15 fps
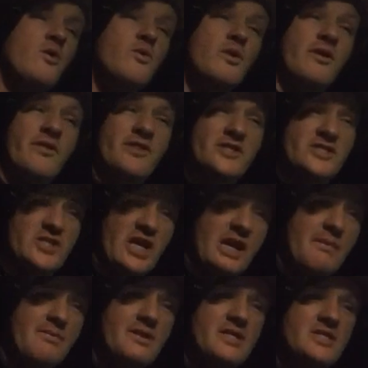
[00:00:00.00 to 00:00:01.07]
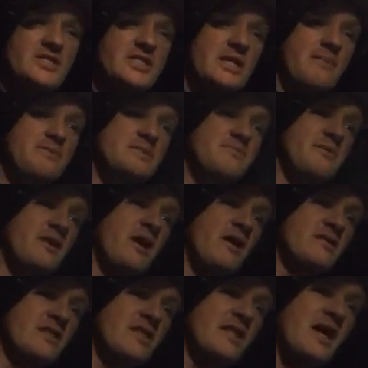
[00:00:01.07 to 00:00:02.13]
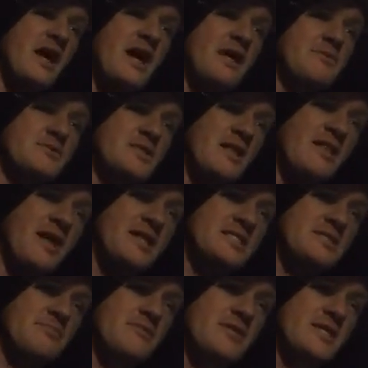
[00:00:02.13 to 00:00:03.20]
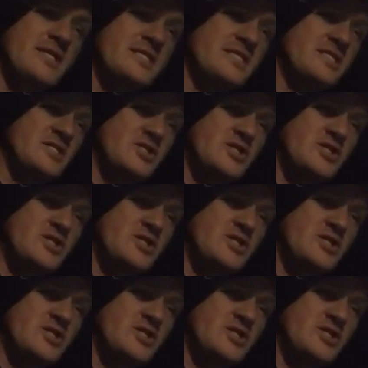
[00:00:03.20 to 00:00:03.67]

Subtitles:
Will the championships be on the line with Alexa Bliss and